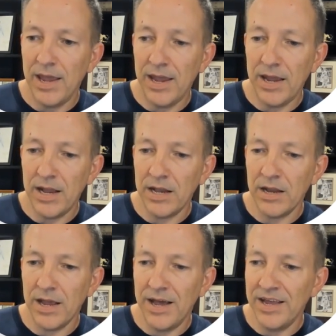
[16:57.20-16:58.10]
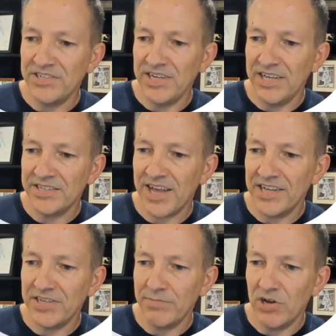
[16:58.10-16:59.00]
And you even see it's
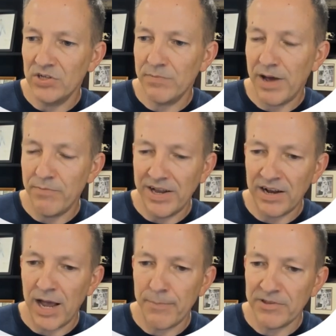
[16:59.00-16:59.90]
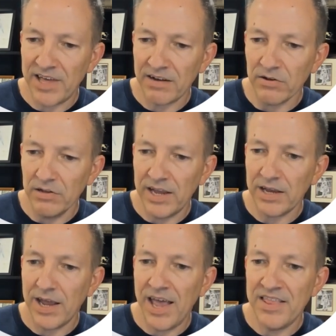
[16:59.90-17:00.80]
got some notes about being a hypothetical
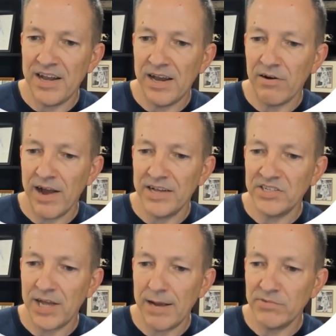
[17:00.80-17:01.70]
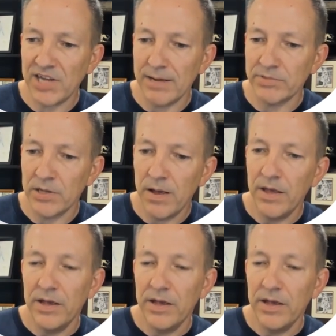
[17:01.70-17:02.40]
link. And then here it has timestamps.